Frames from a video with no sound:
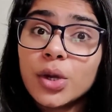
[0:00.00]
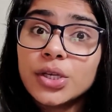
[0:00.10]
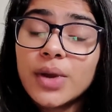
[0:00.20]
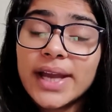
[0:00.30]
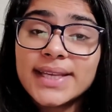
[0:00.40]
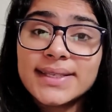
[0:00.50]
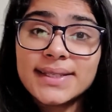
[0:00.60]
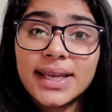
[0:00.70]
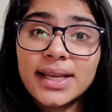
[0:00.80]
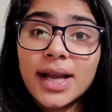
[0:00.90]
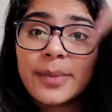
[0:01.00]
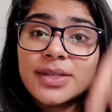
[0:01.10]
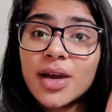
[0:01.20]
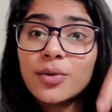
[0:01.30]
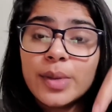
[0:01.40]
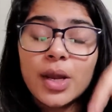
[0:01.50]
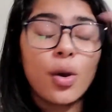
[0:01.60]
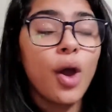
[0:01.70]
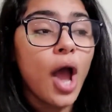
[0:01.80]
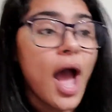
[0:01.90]
What do you guys think? Comment down
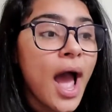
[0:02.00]
below.